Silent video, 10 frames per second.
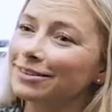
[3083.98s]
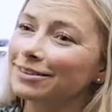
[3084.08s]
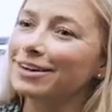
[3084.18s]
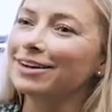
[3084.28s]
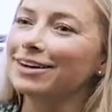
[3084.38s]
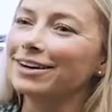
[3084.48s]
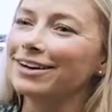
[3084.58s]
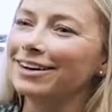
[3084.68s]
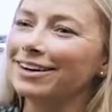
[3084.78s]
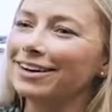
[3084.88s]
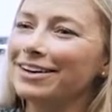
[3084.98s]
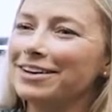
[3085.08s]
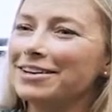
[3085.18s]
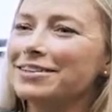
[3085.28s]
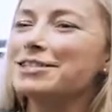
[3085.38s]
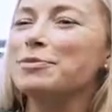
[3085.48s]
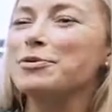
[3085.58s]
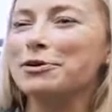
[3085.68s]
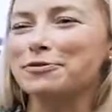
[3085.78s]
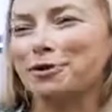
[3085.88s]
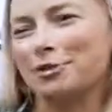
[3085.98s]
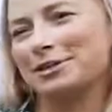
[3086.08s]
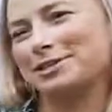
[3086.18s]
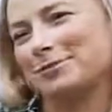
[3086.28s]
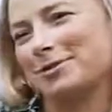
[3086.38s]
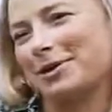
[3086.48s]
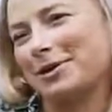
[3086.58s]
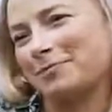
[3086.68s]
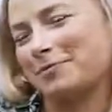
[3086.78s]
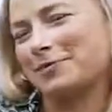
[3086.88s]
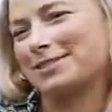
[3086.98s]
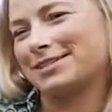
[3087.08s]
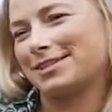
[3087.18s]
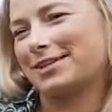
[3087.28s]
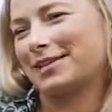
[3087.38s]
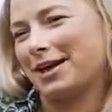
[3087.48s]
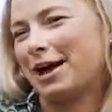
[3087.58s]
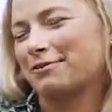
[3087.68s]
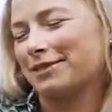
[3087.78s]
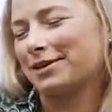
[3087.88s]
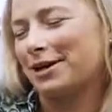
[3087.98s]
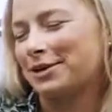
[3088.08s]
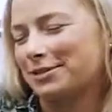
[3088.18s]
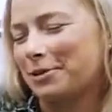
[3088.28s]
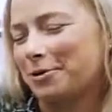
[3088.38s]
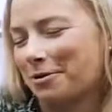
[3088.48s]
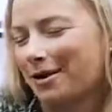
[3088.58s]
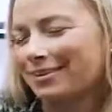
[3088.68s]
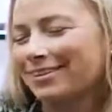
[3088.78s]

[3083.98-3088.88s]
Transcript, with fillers: One of my partners. This can be one of our things that we like have like on a demo, right?